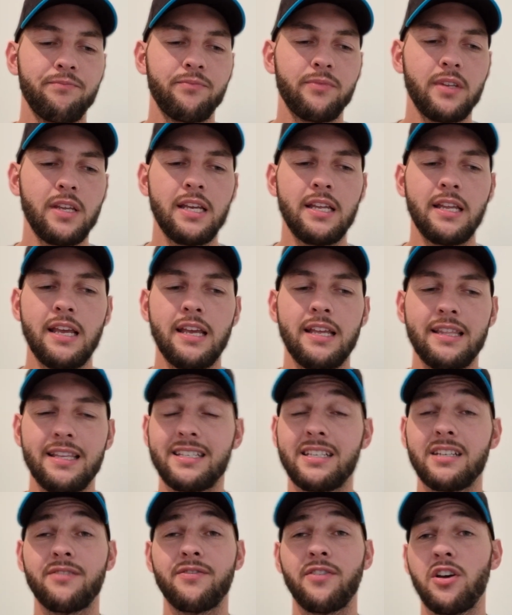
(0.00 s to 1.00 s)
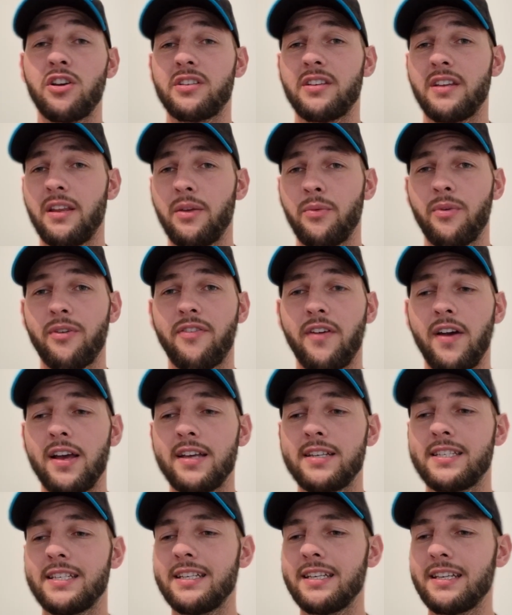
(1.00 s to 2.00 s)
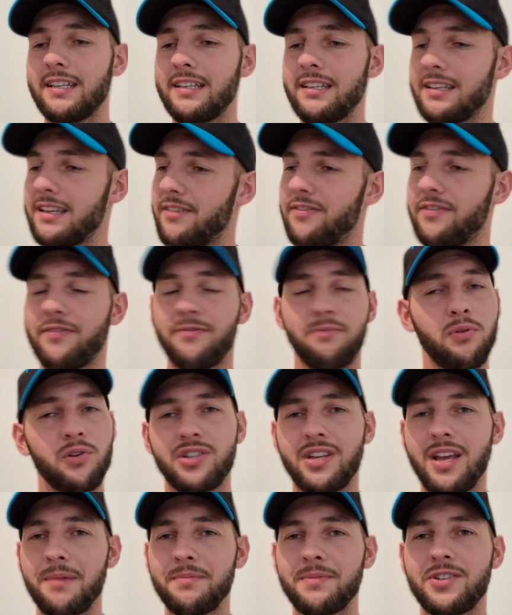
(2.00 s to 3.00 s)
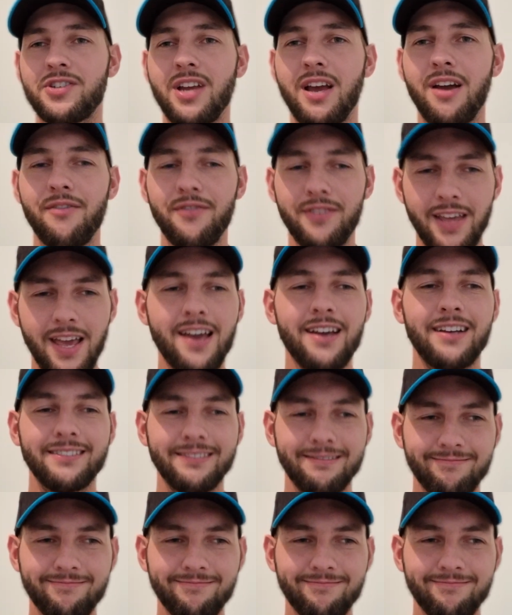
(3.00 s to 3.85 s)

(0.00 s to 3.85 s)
in this adversity we're facing. And if push comes to shove, yeah,